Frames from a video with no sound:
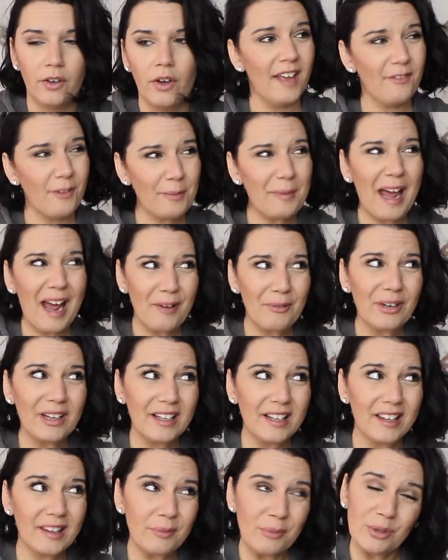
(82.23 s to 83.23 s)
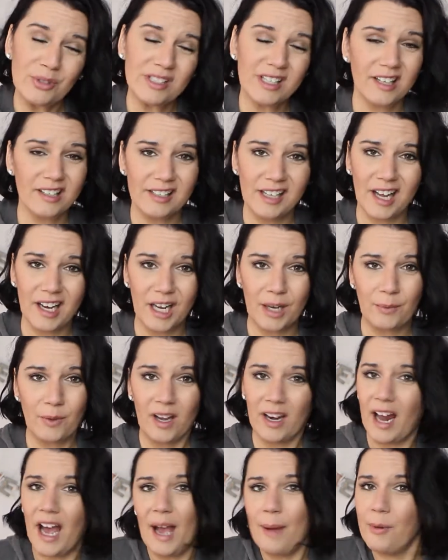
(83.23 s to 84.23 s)
If I'm not really in the mood to get down on
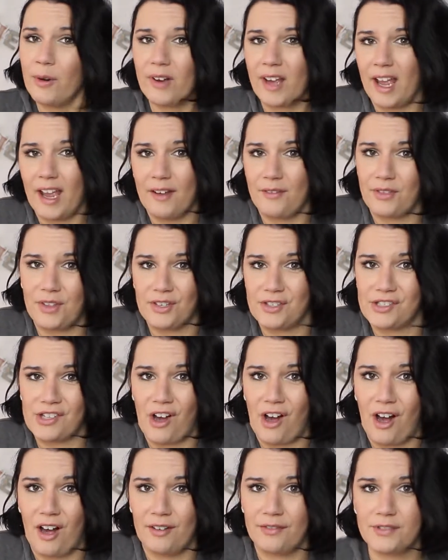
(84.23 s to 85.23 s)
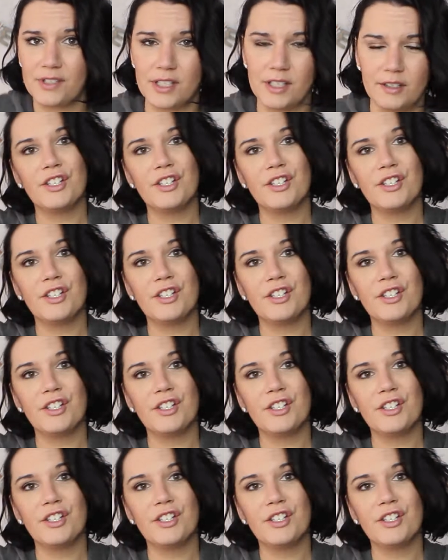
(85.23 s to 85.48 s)
one, I'm okay if they're soft.